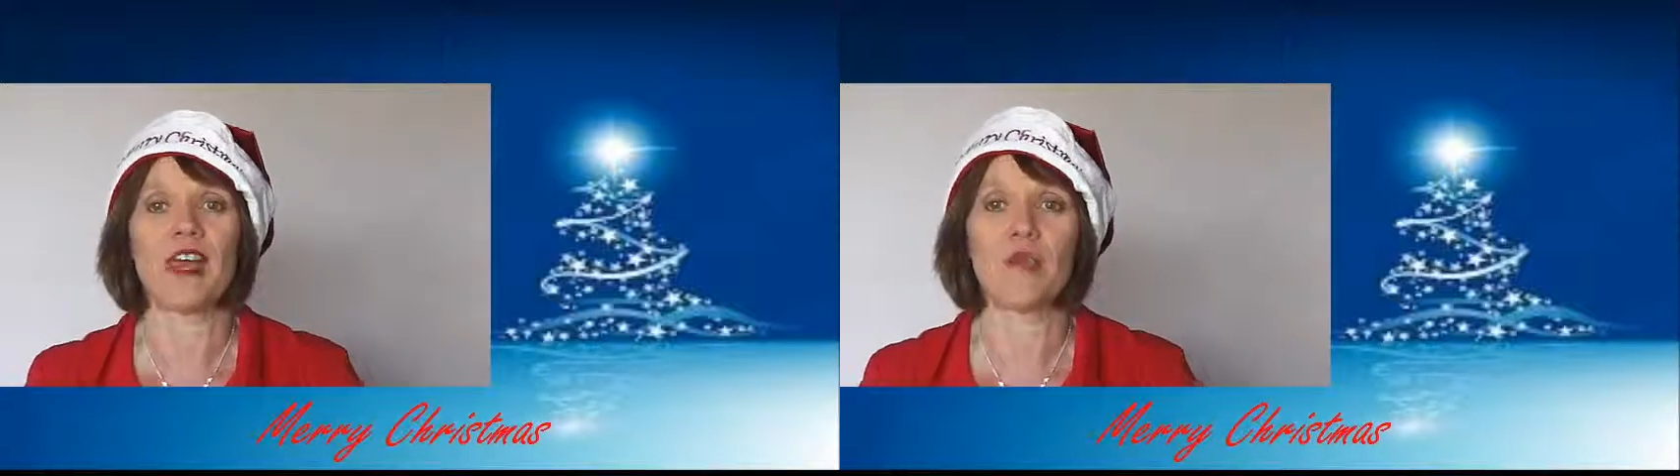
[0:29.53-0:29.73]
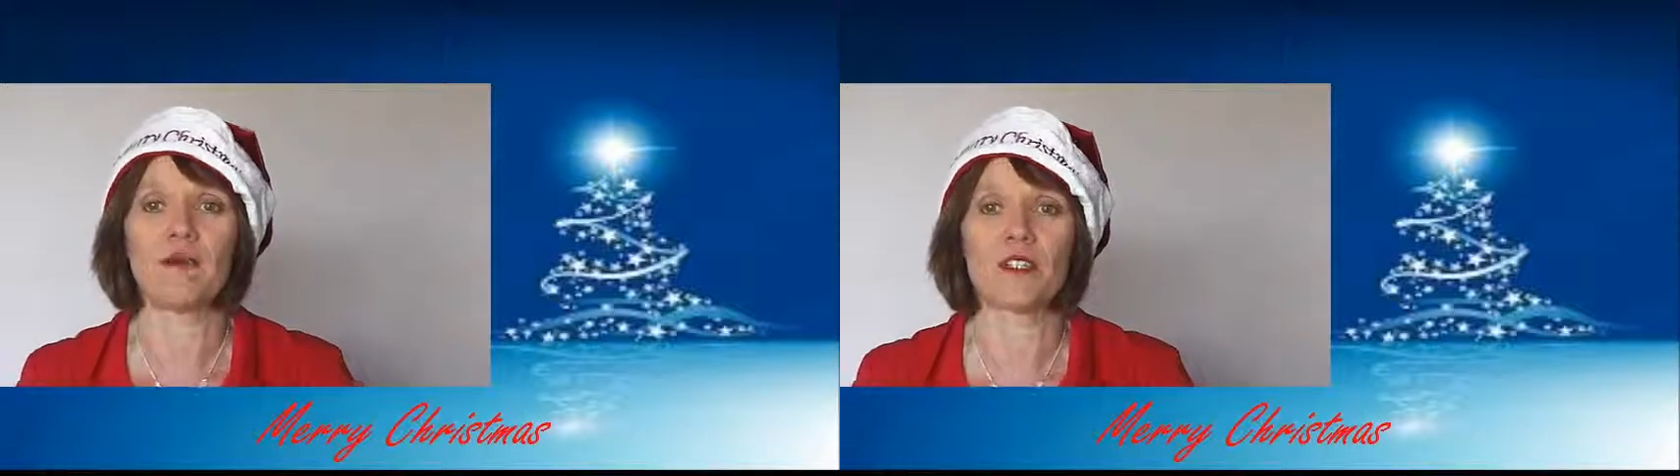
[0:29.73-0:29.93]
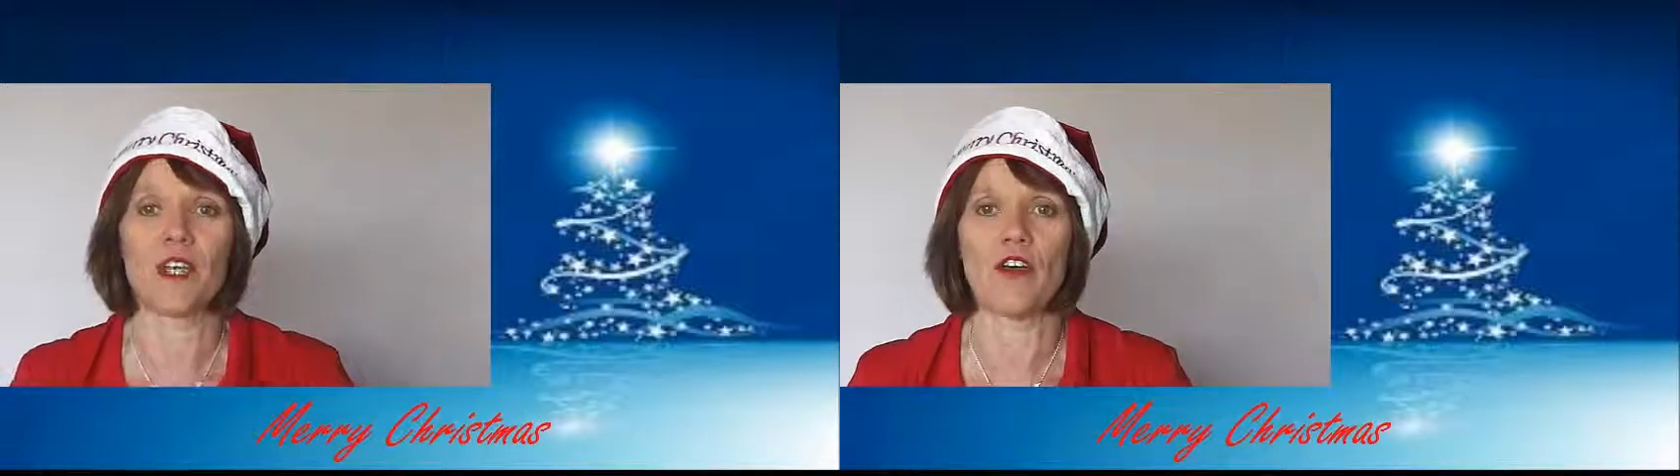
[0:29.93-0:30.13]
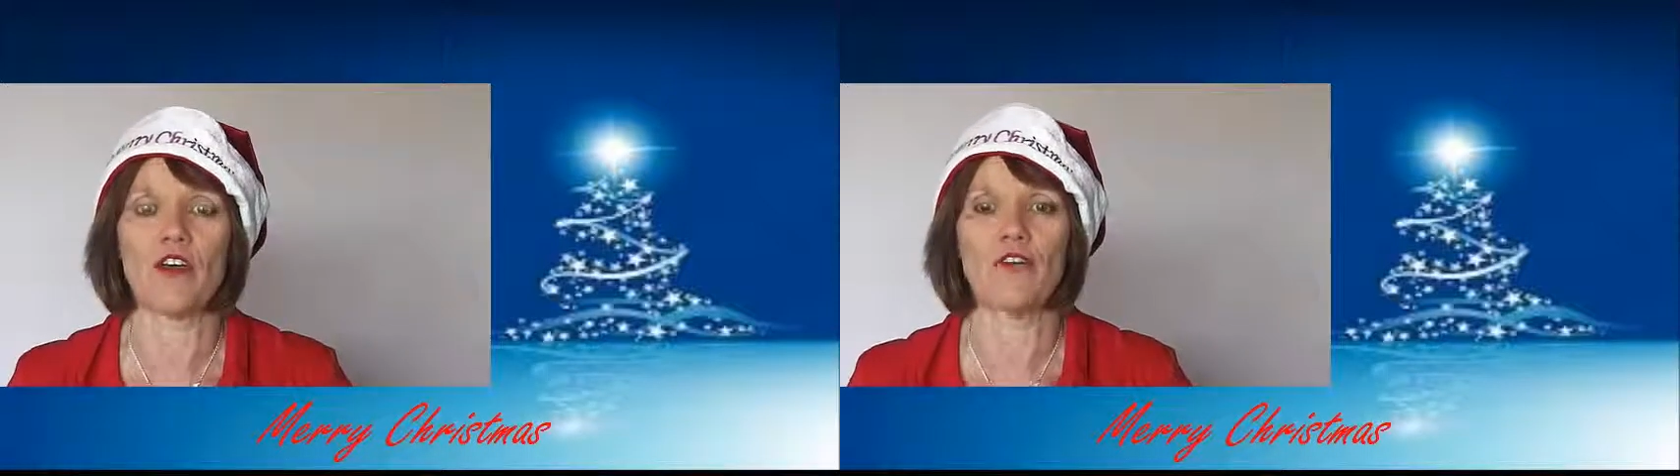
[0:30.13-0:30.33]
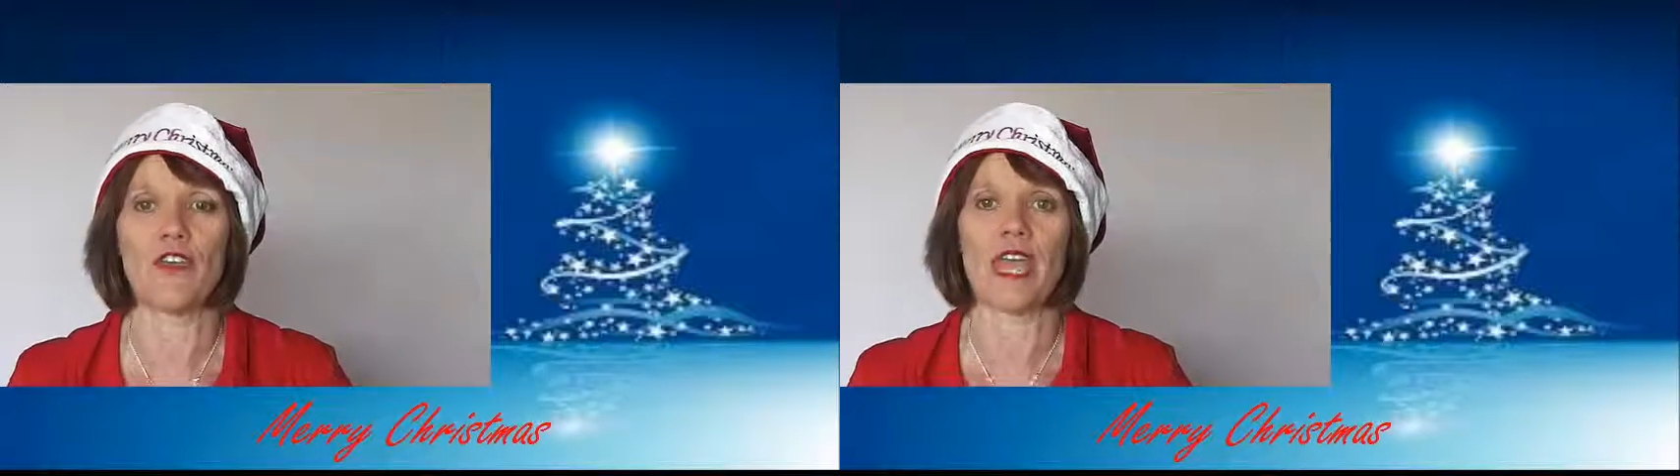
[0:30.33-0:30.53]
episode
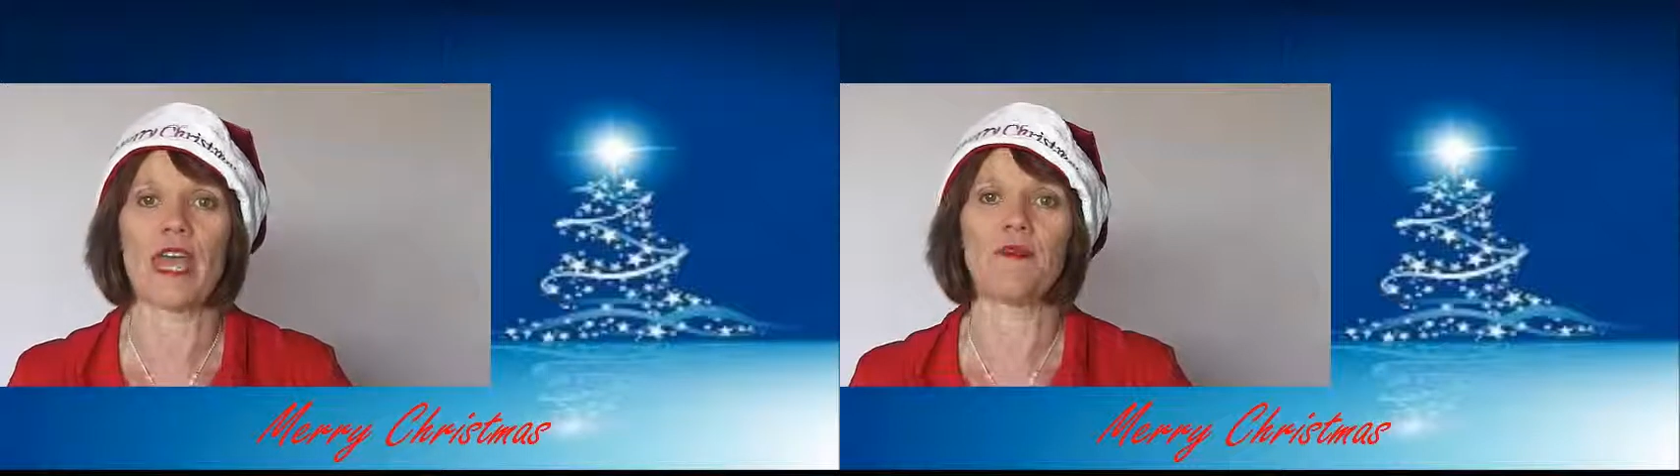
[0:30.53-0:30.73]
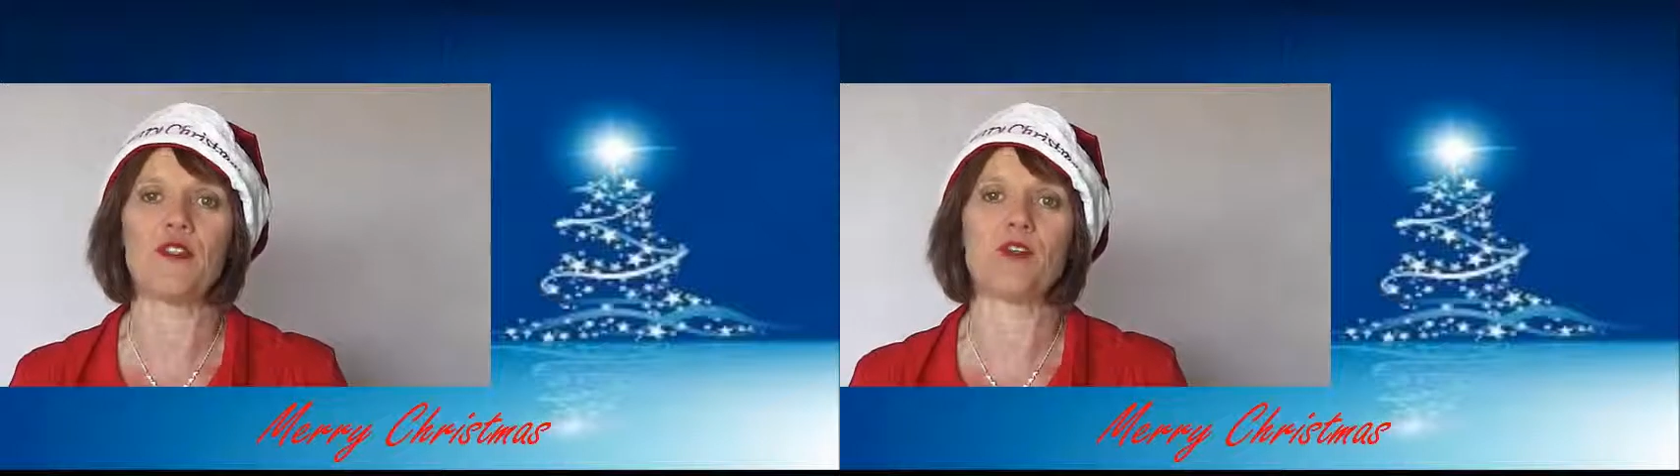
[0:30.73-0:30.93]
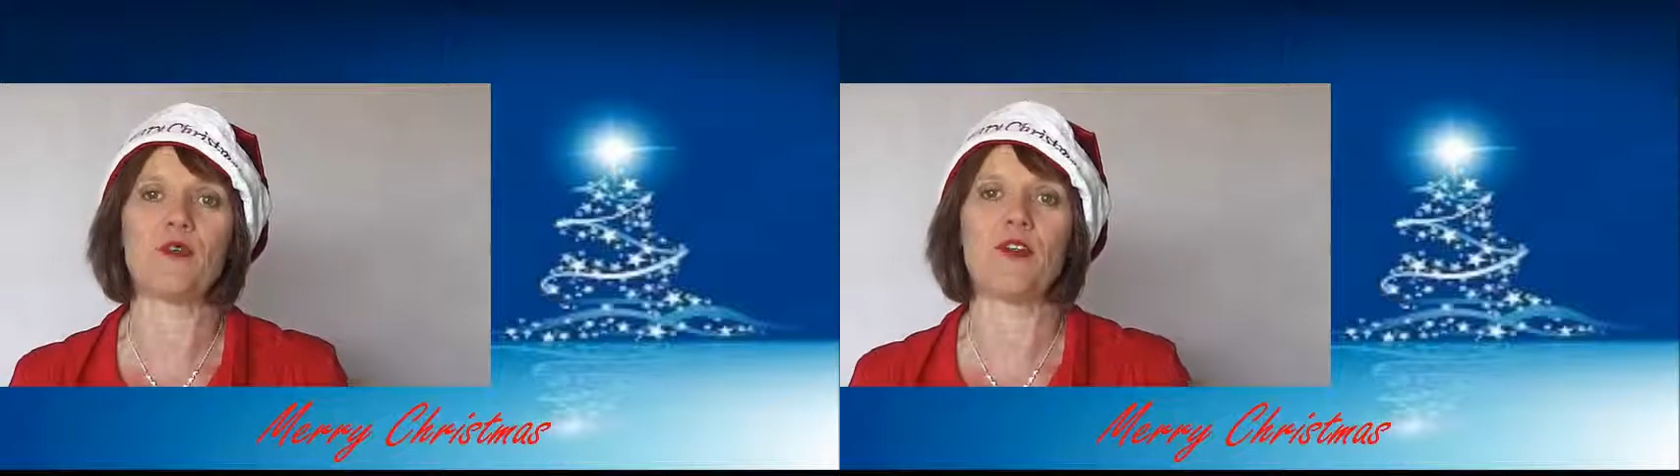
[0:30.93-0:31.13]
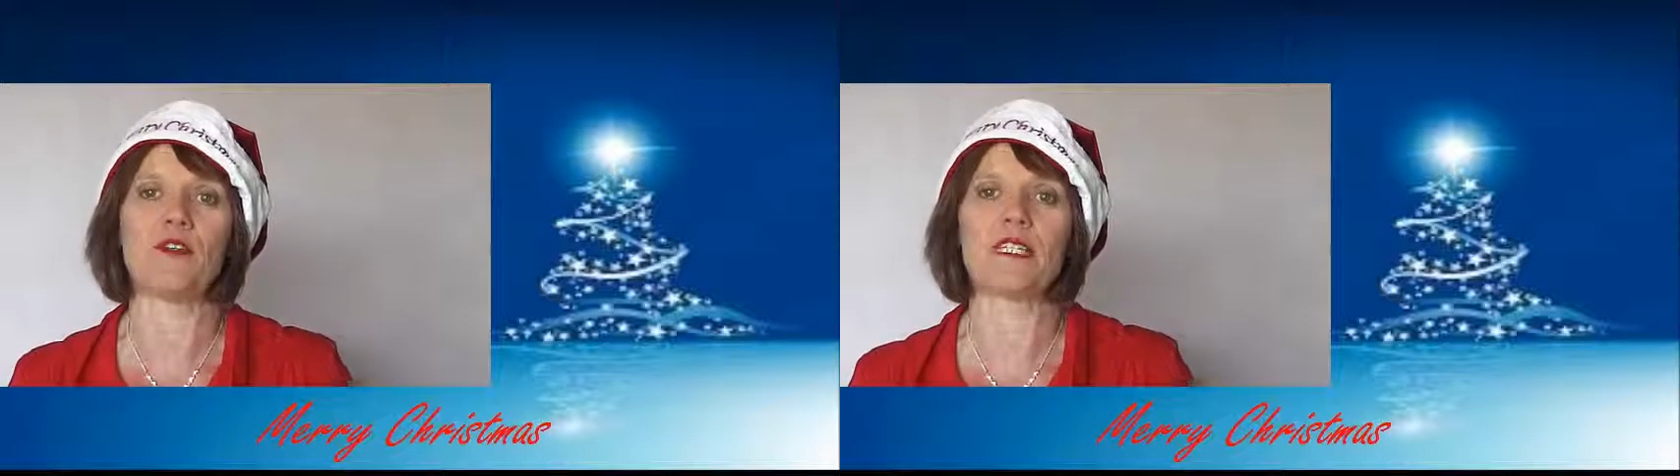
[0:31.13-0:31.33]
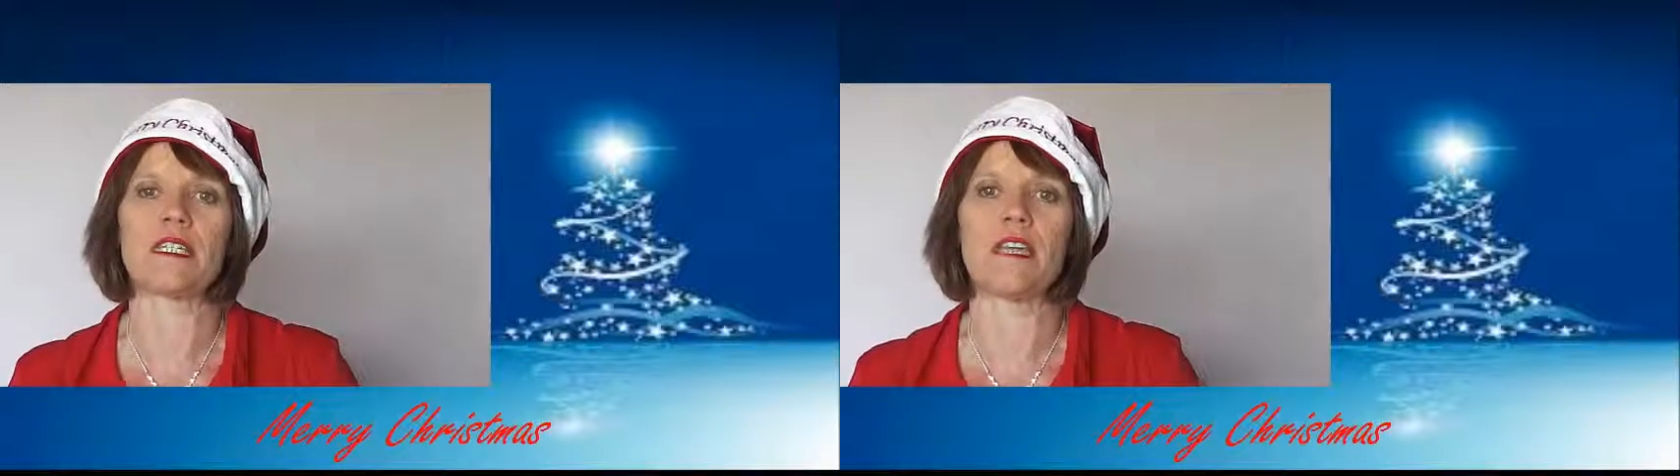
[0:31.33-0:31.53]
of the Amber Tree
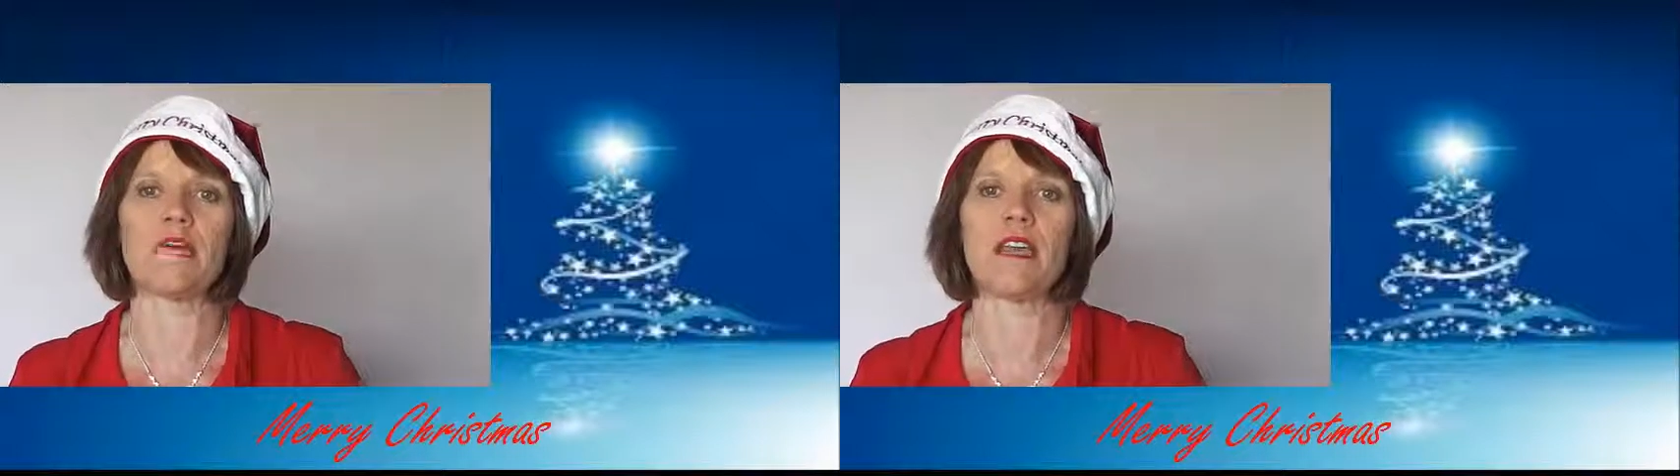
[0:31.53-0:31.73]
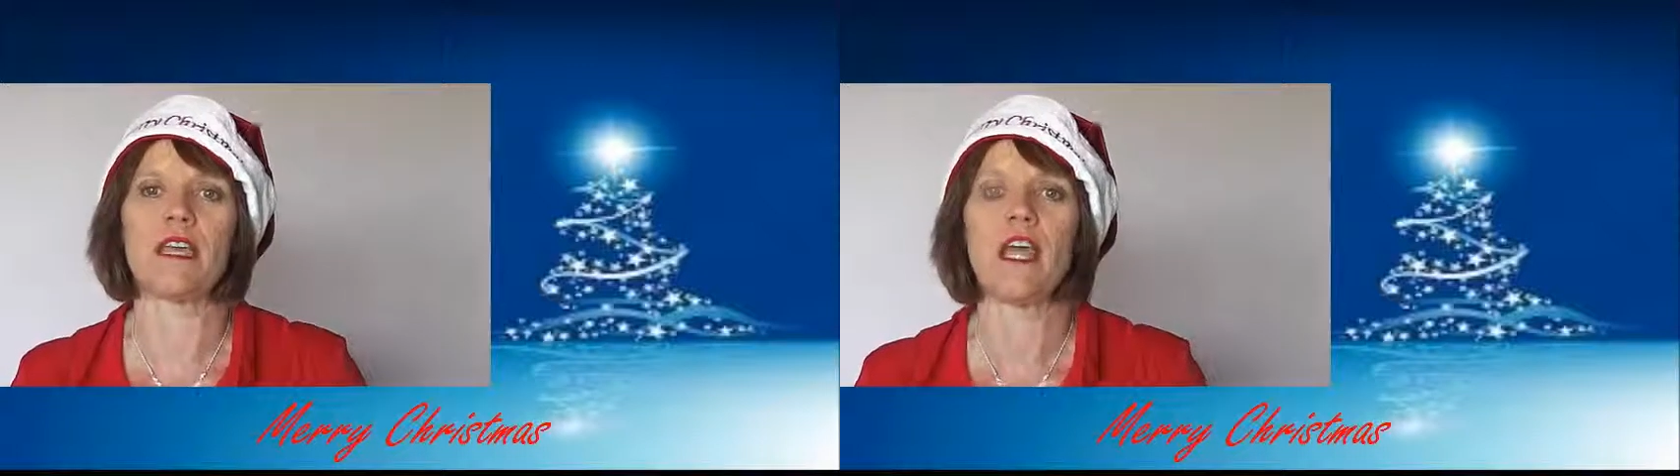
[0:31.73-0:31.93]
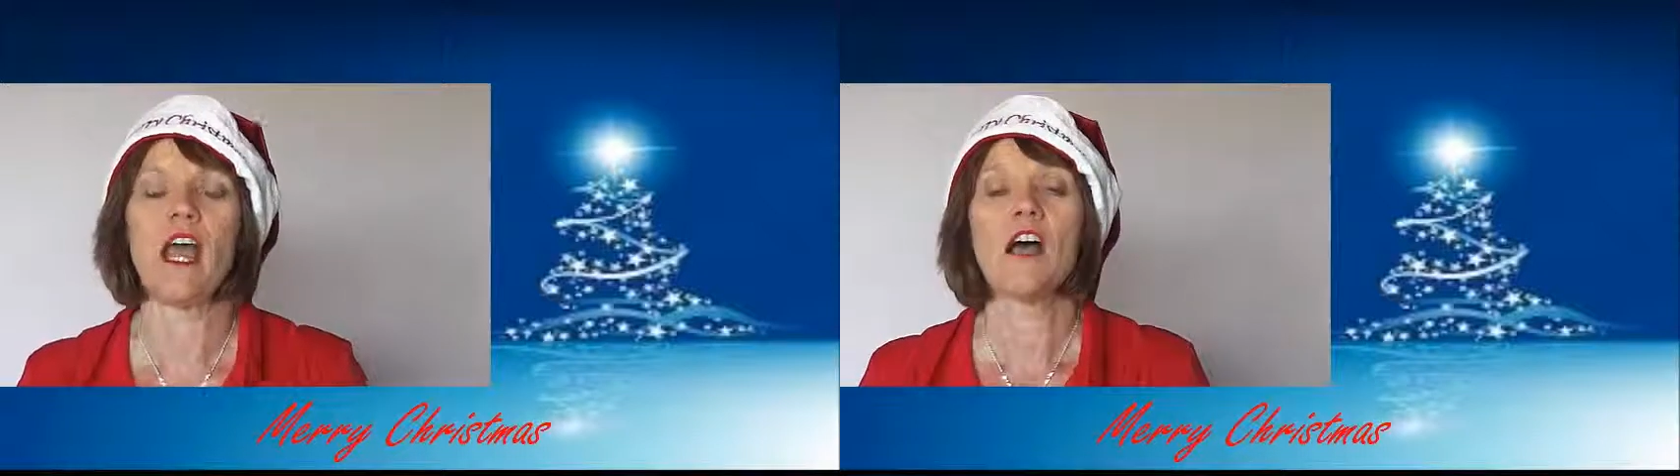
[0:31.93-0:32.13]
Wellness TV.